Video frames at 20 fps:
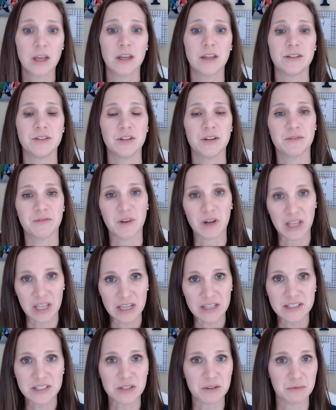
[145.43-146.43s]
Do you
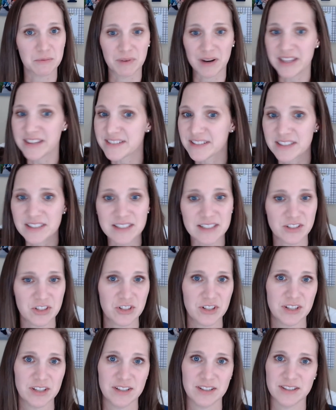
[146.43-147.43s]
forget to rinse the
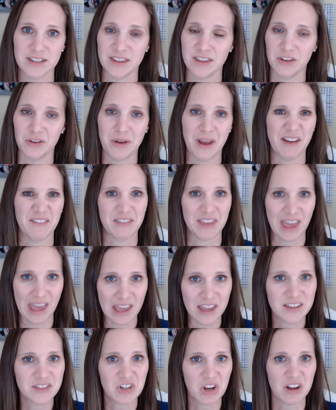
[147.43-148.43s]
dishes and then you have
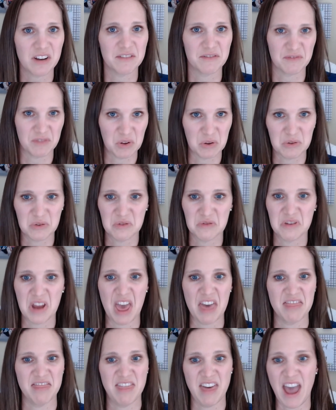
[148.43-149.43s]
caked on food
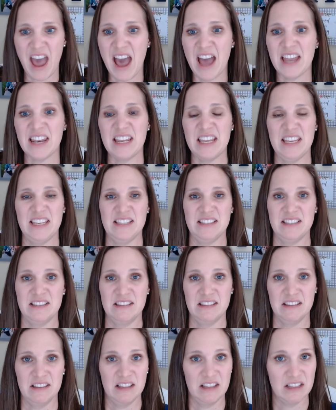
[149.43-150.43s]
that is
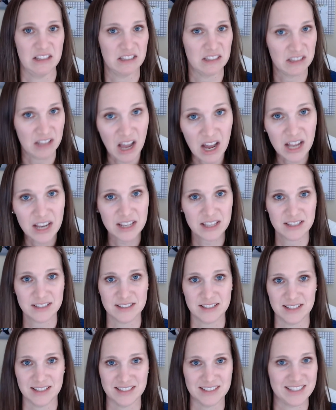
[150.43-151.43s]
not
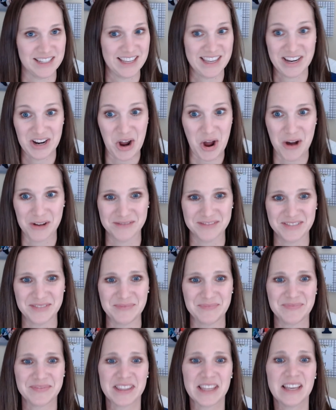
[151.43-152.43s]
easy to get off?
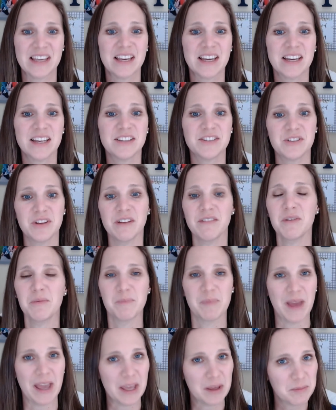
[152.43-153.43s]
Do you have
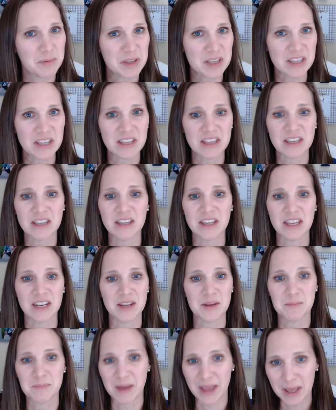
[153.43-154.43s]

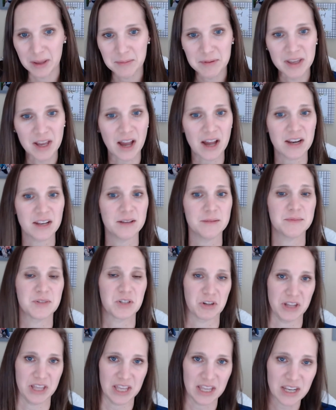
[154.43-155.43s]
any baby items or
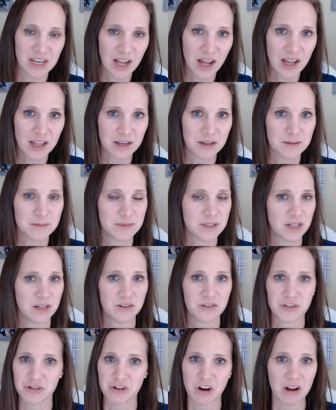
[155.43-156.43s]
kid items that
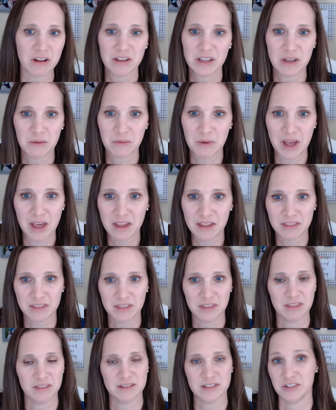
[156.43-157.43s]
you're struggling with,
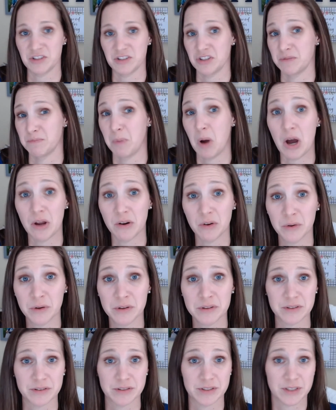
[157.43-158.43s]
such as
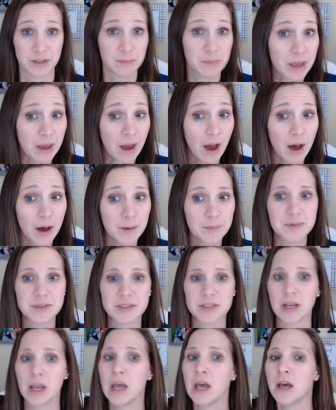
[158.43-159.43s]
bottles or sippy
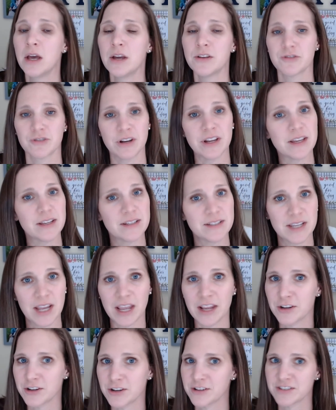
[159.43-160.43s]
cups? Drink
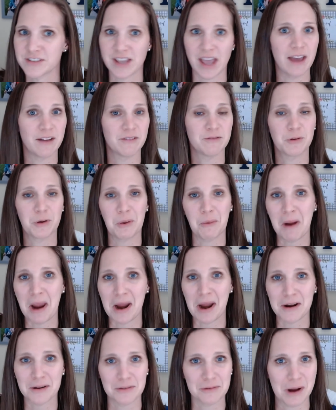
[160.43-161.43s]
containers
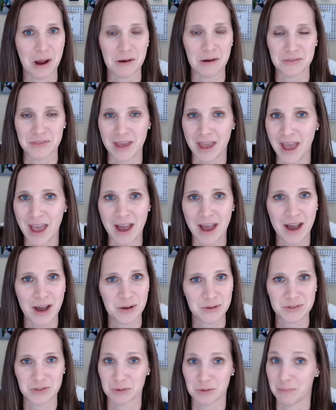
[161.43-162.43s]
everywhere throughout the
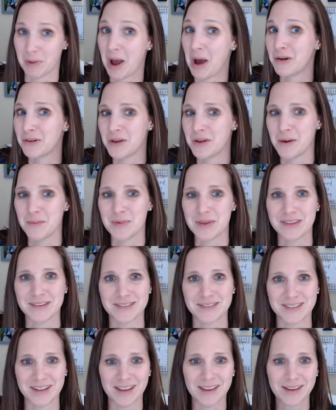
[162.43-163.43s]
house or piled up in the
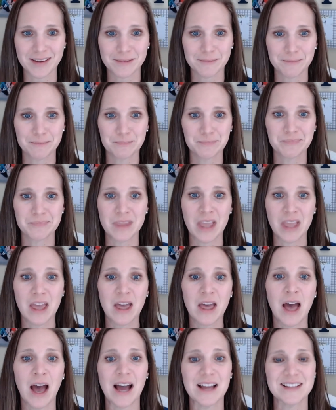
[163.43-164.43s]
sink?
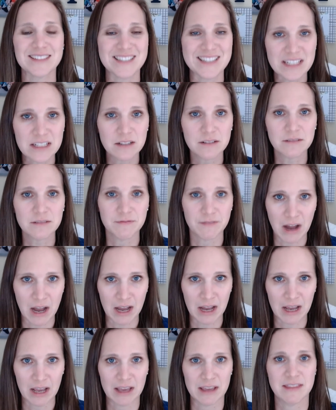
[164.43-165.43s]

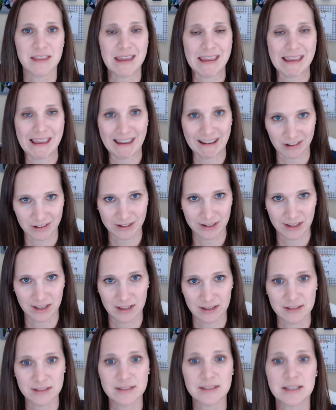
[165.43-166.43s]
Identify the
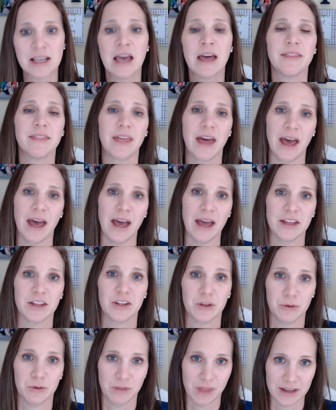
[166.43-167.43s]
areas that
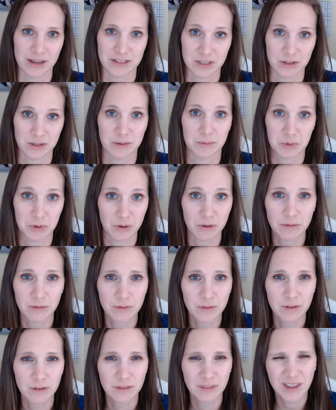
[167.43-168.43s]
you'd like to improve
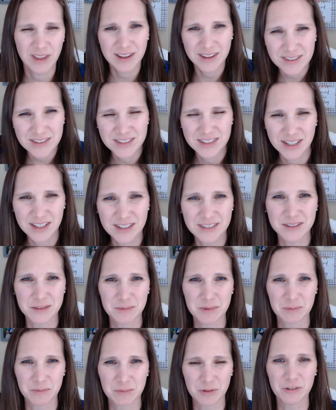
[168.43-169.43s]
that could stand some
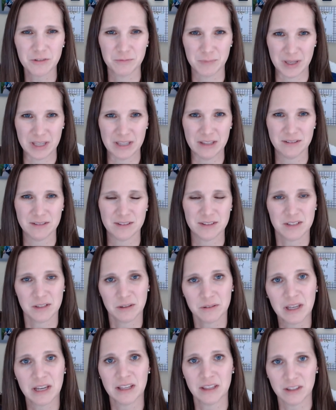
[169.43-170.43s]
improvement so
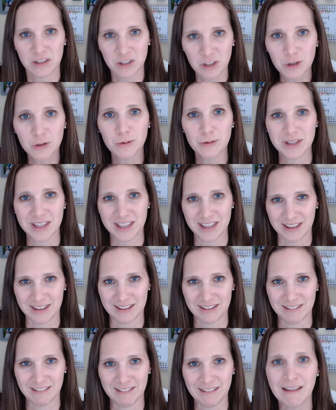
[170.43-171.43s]
that you
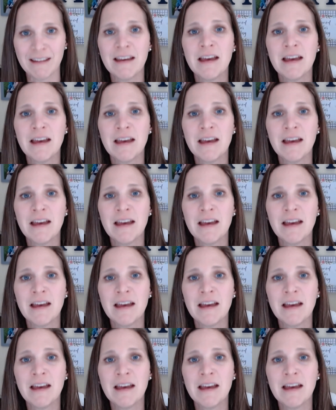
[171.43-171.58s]
can